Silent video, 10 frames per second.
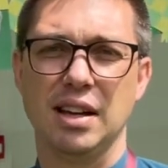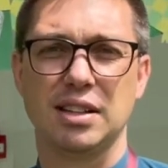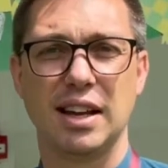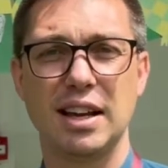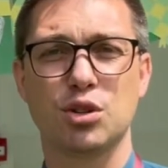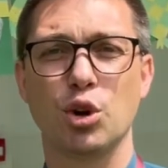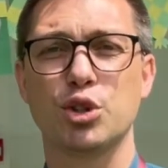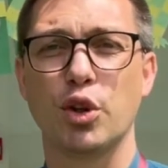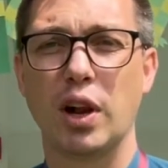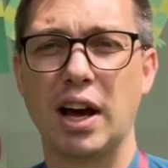Today is
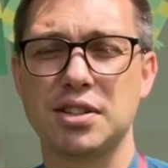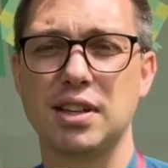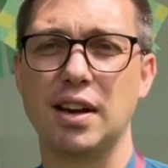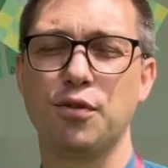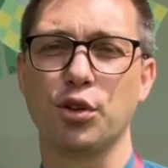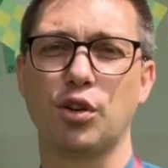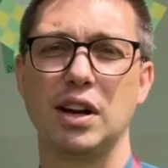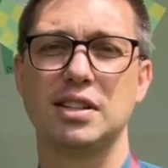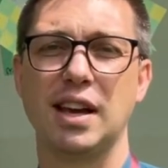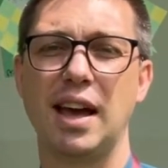also the last day for the
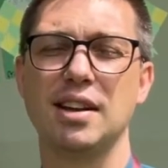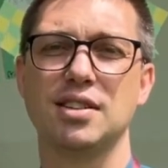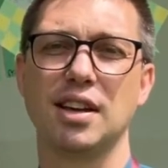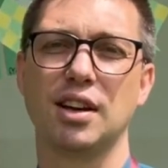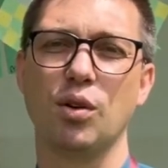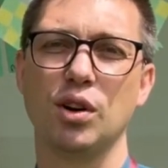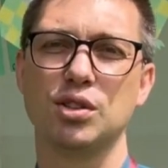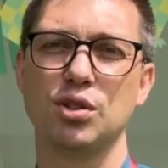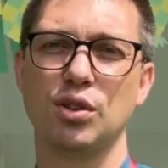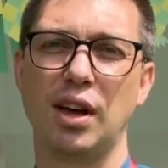grade 10 as they go on
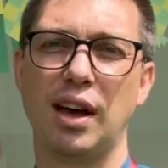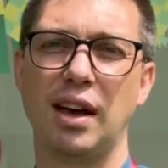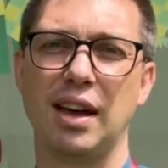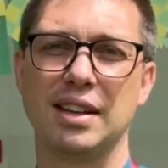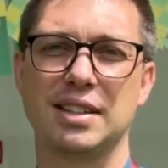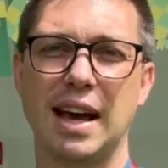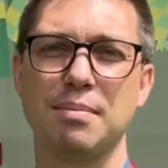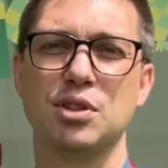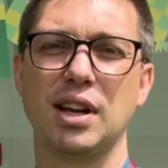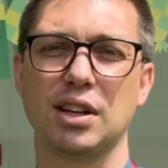to their
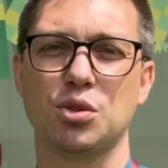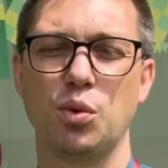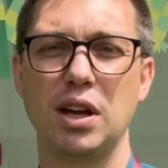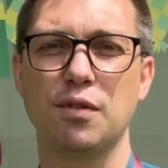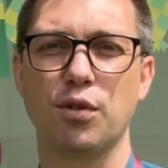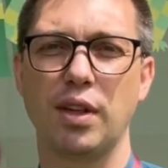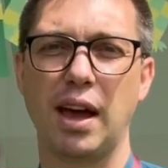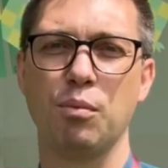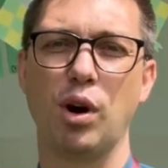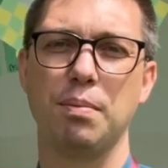exams next week for the
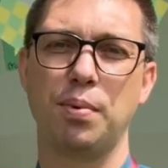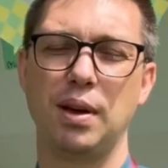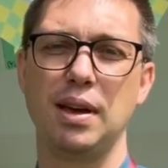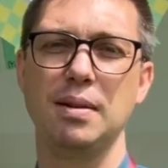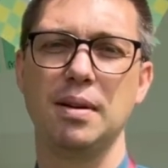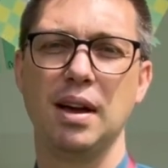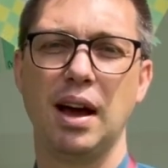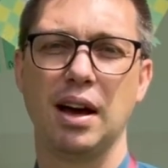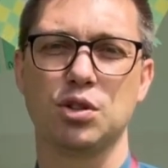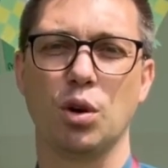MYP.
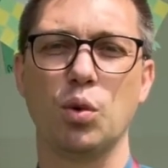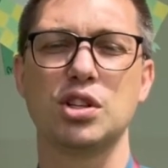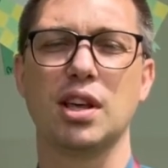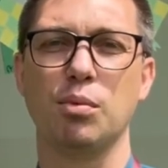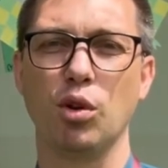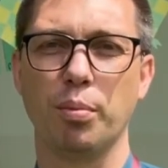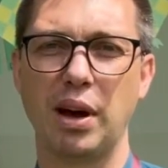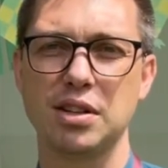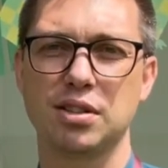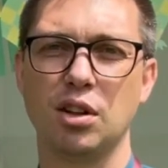Uh, so we wish them all the
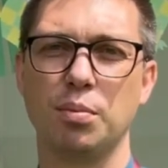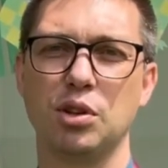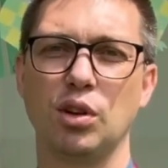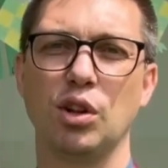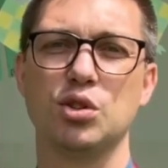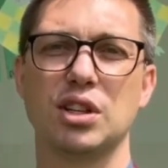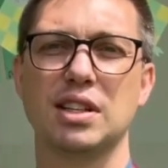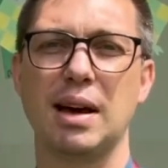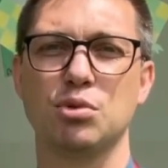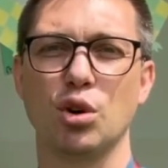best and they'll be doing those
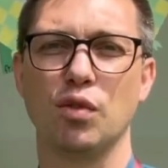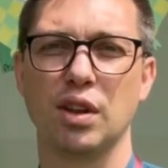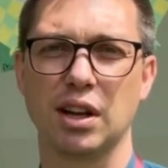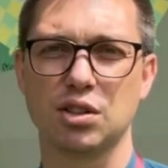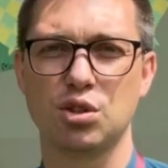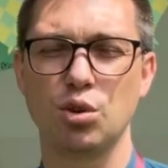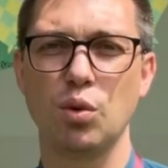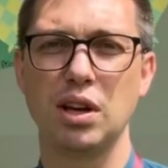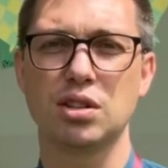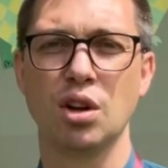exams over the next two
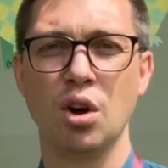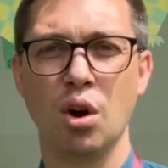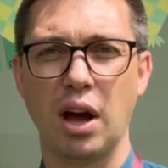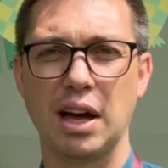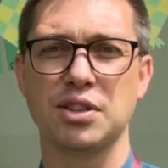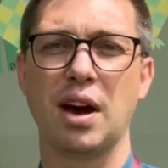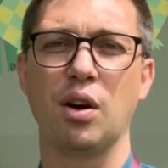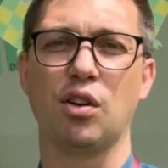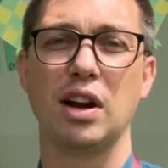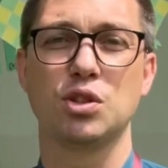weeks as our
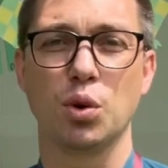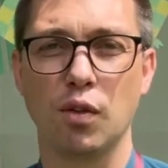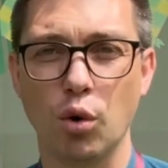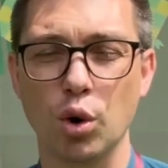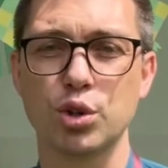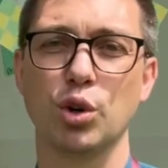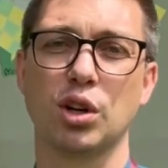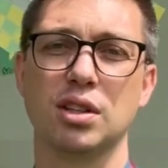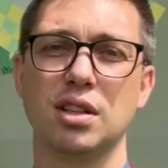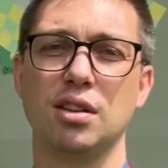grade 12 also
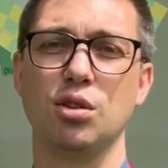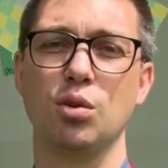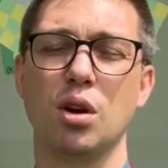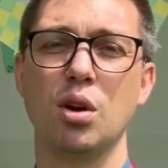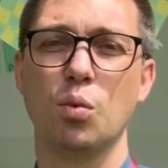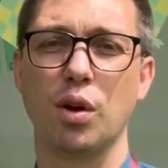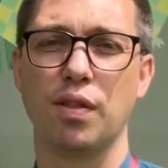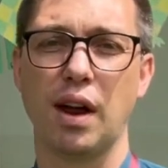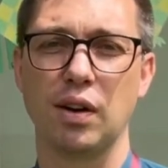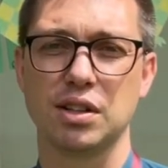continue with
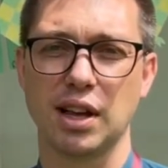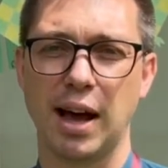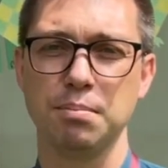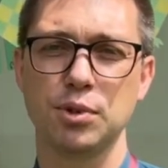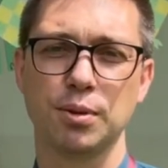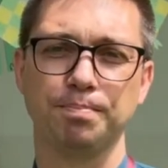their exams.